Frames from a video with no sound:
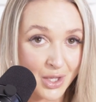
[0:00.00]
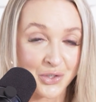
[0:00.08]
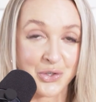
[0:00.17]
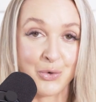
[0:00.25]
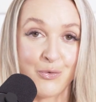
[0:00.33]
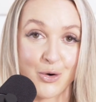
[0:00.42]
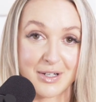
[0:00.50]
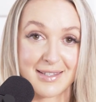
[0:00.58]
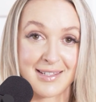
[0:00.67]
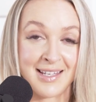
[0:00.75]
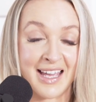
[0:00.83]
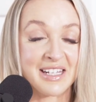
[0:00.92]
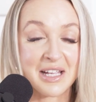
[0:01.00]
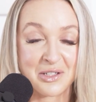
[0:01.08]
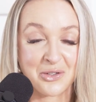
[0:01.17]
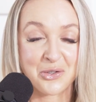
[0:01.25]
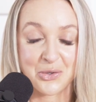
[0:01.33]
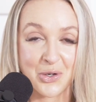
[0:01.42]
you foresee. And
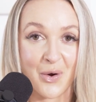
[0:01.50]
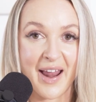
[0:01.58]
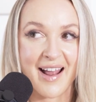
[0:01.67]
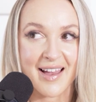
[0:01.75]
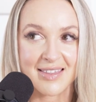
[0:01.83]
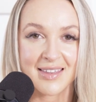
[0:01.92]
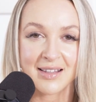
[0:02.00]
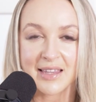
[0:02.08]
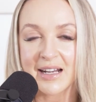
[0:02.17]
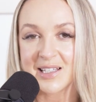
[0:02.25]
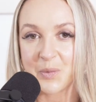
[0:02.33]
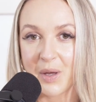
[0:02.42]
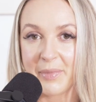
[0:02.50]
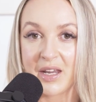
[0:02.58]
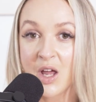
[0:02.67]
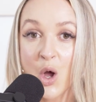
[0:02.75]
it's true. And I think that as women,